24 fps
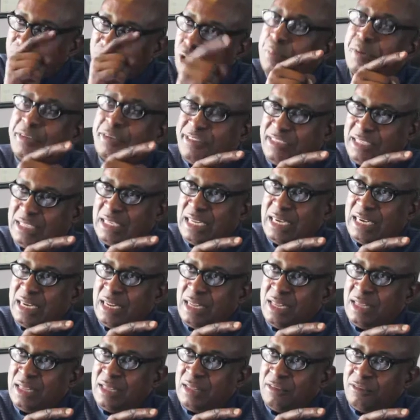composition.
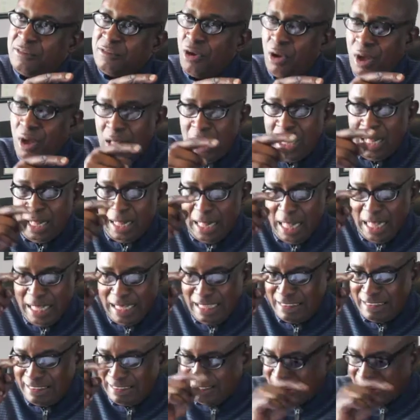So
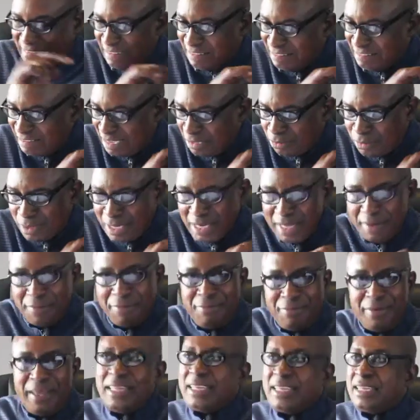it's actually a
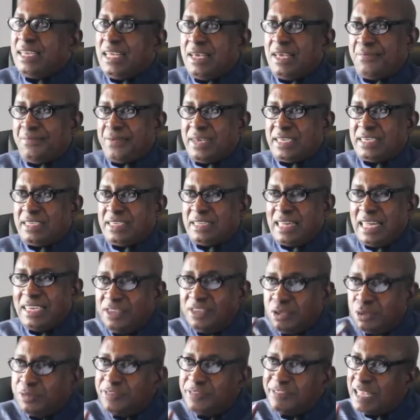very clear fact
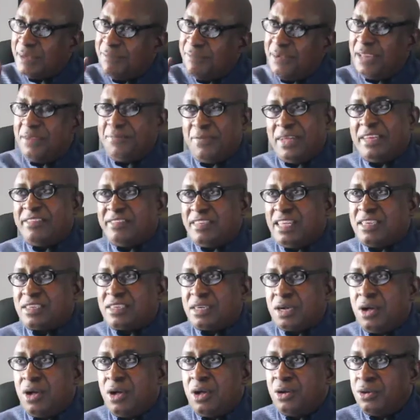that youths are very, very
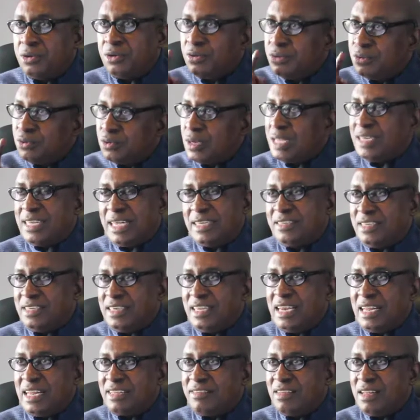central to 2018
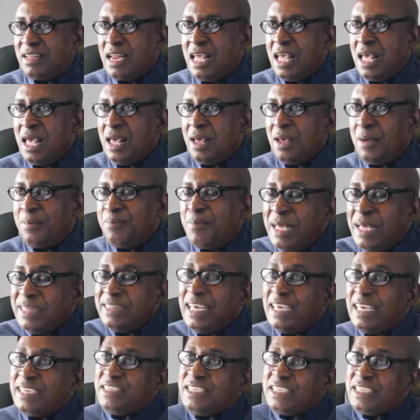election. By
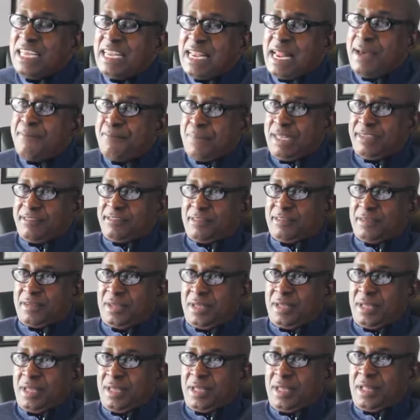their sheer numbers,
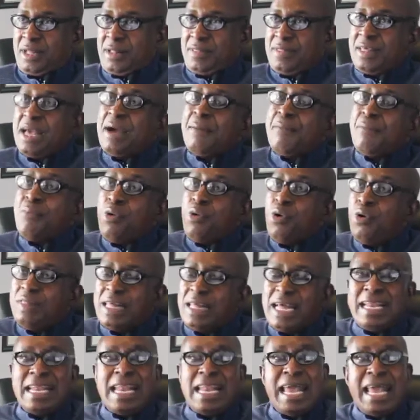they are more
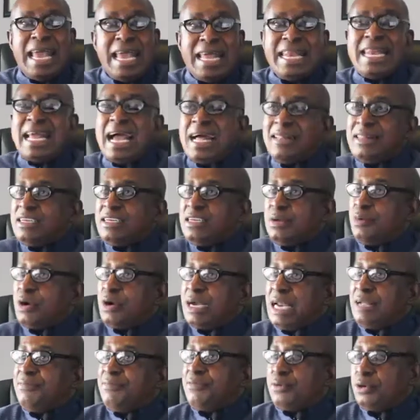than any other
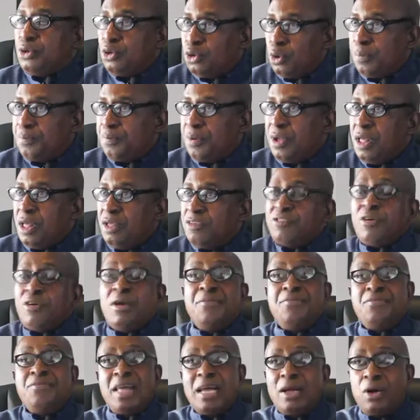demographic group. So
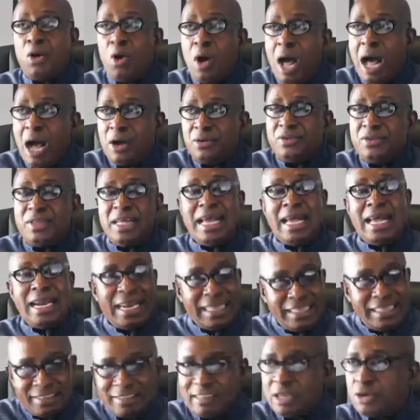if they go out there,
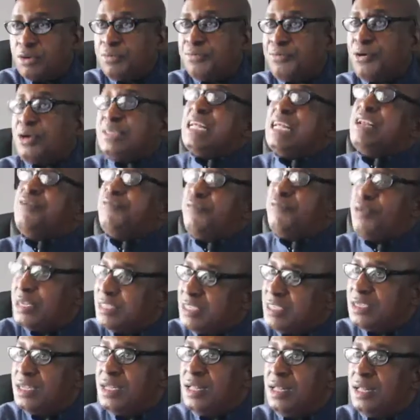register to vote and vote,